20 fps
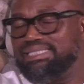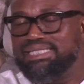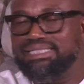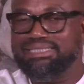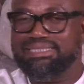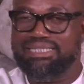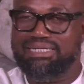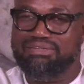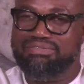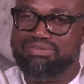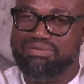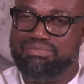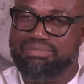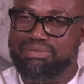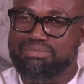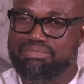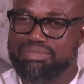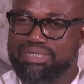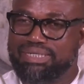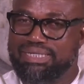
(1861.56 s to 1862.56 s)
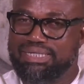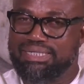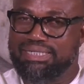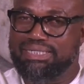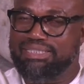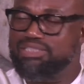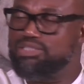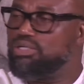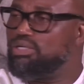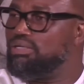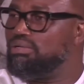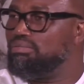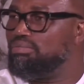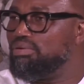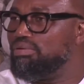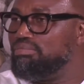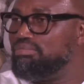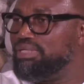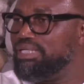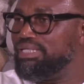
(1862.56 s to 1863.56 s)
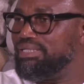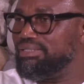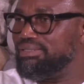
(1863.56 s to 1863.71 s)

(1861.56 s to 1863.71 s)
I said from the beginning, it's not about me.